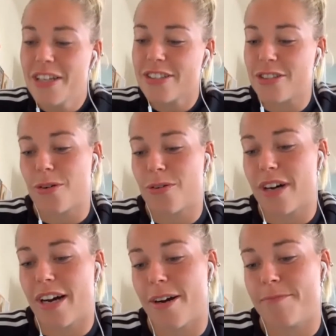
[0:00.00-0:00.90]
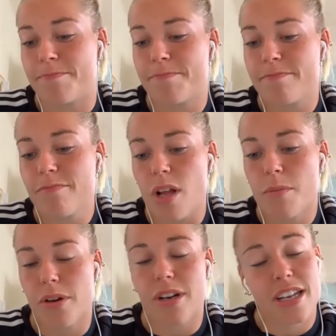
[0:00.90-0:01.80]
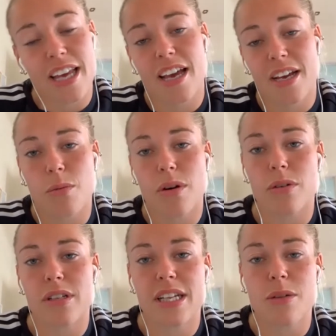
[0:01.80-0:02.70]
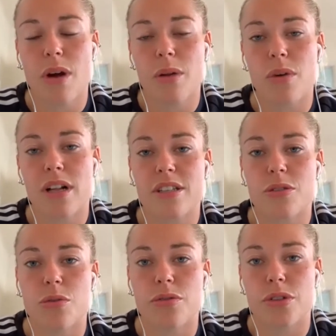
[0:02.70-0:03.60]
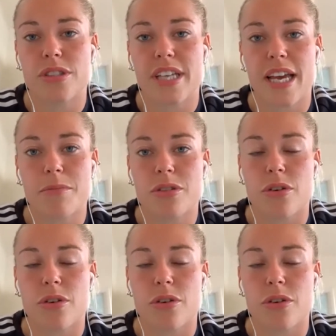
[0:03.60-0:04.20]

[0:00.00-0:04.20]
So, but yeah, it didn't went well the 2 first games.